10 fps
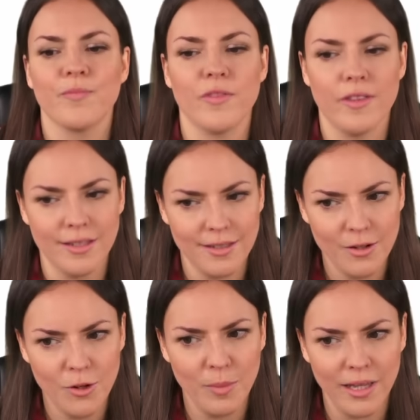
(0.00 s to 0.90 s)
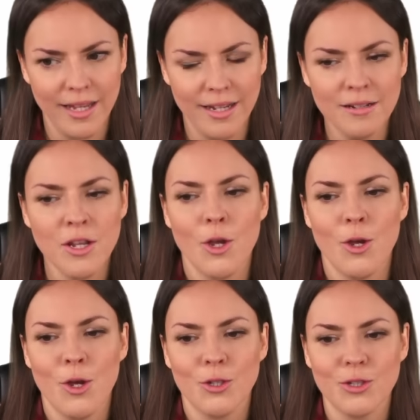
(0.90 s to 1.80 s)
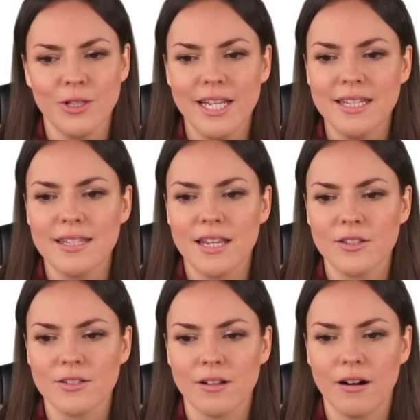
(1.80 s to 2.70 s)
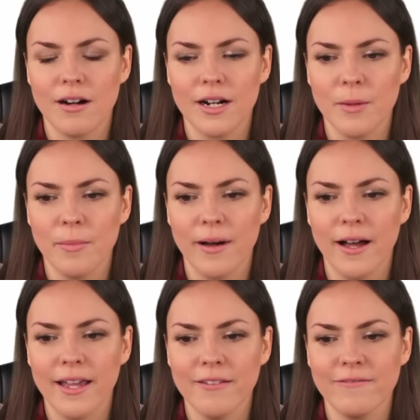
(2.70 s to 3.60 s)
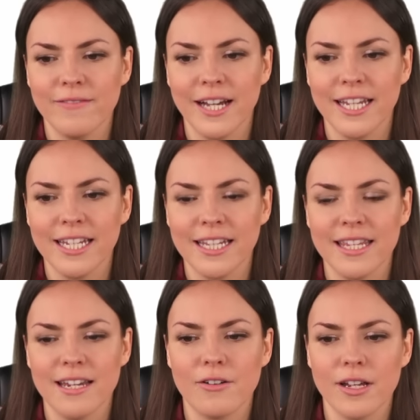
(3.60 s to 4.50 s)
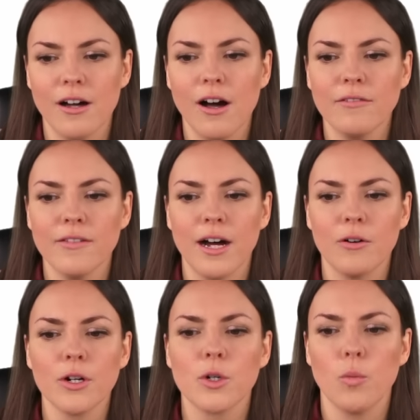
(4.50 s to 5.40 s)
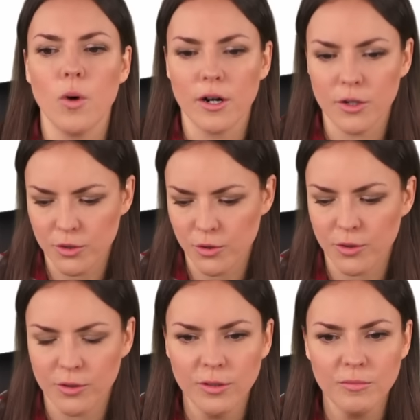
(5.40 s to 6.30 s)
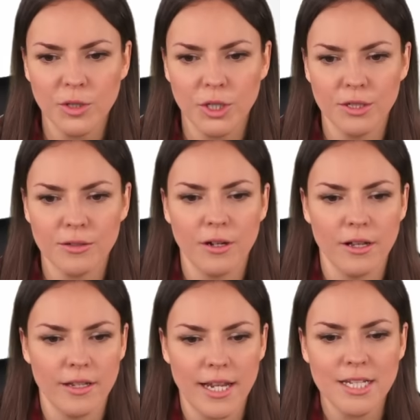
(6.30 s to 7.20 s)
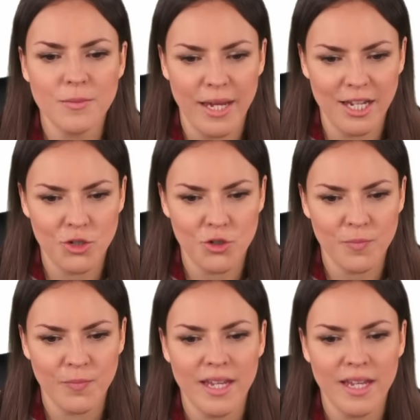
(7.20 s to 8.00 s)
This is our plan. So let's start by finding the area of our quarter circle here on the next page.